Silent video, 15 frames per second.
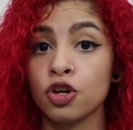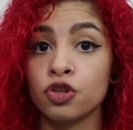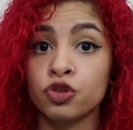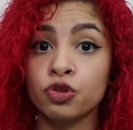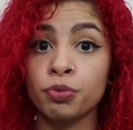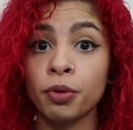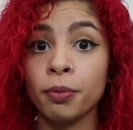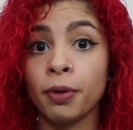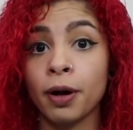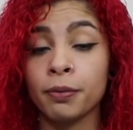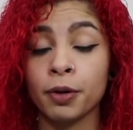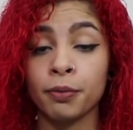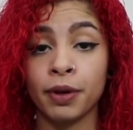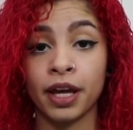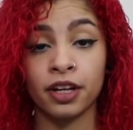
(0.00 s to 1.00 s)
Super
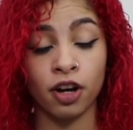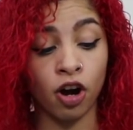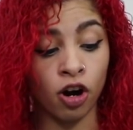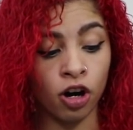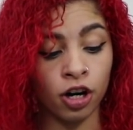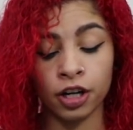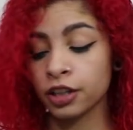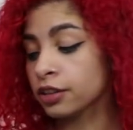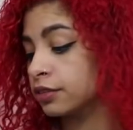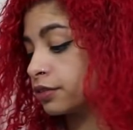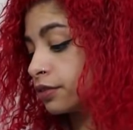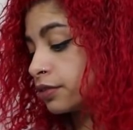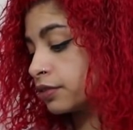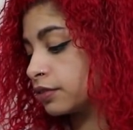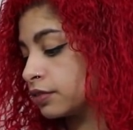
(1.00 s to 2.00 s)
Bomberman R.
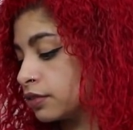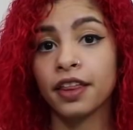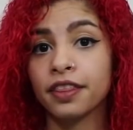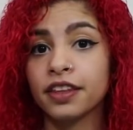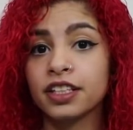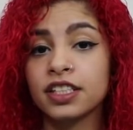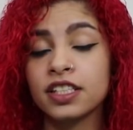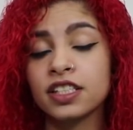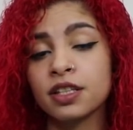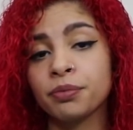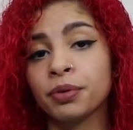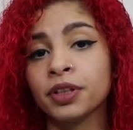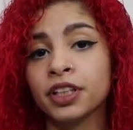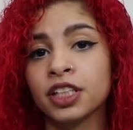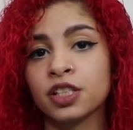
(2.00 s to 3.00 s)
This Is the
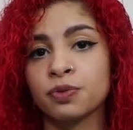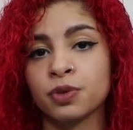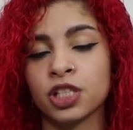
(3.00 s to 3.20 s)
Police,